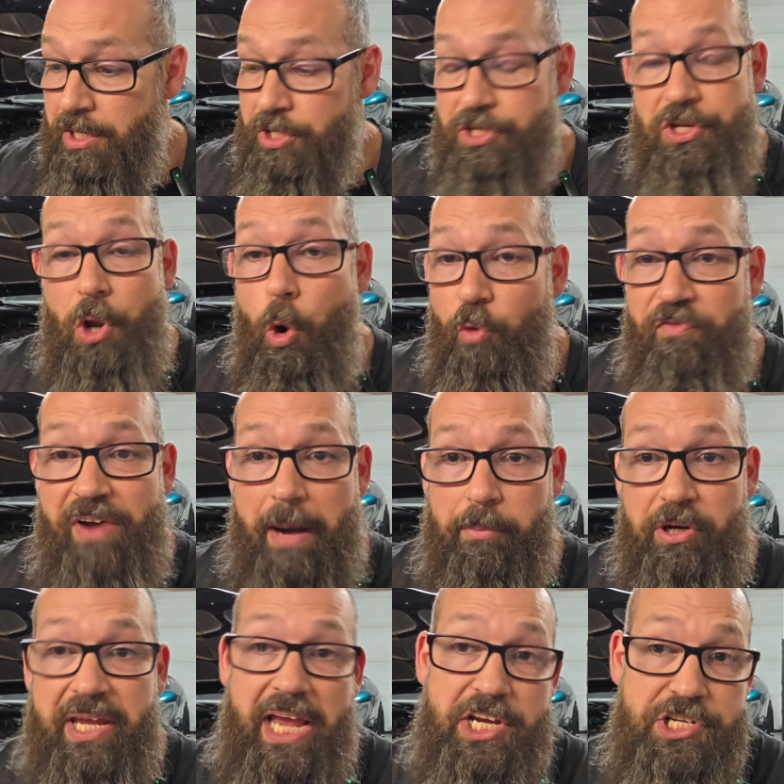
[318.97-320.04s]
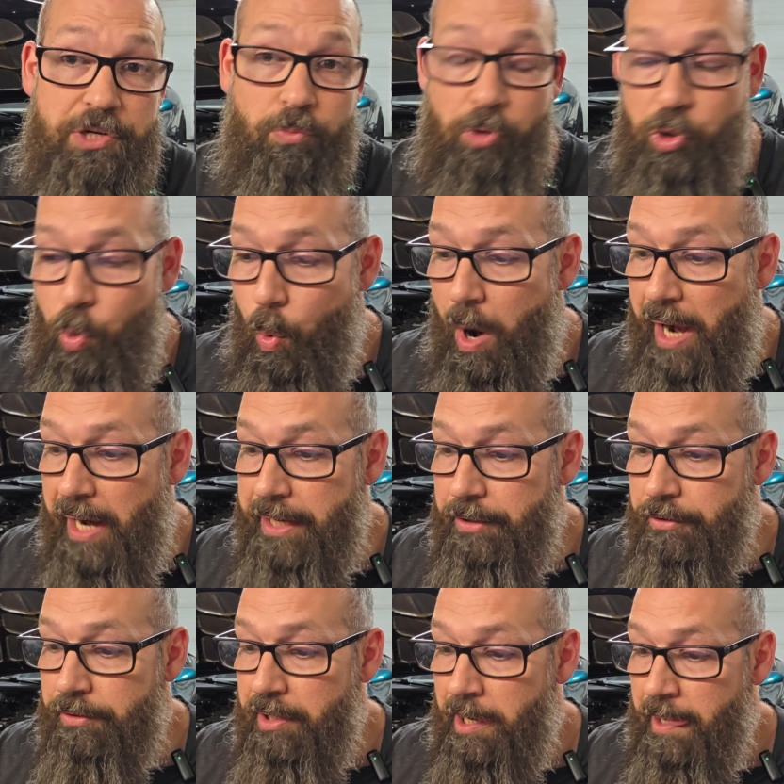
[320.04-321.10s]
no fabrication
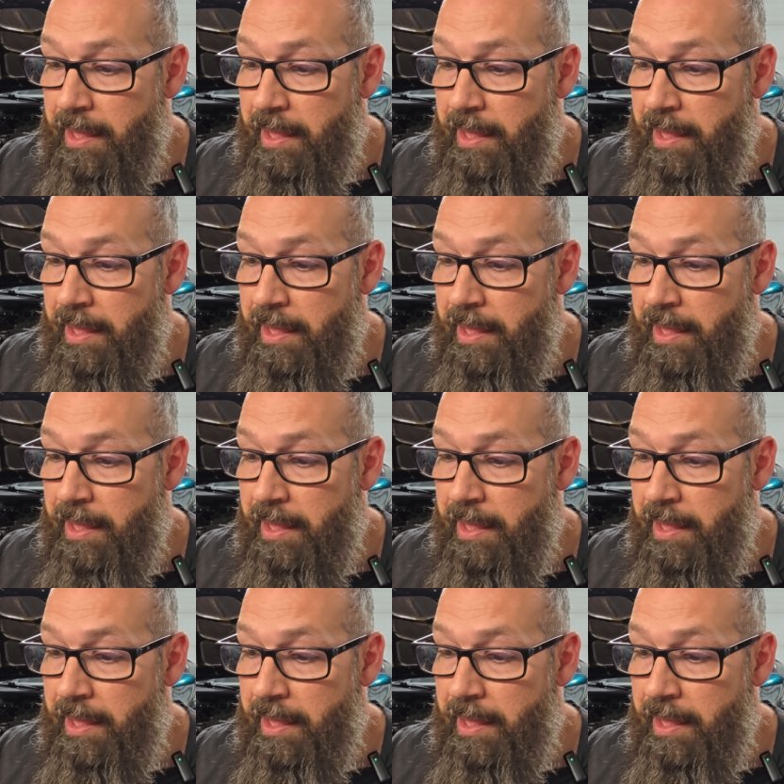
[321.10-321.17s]
required,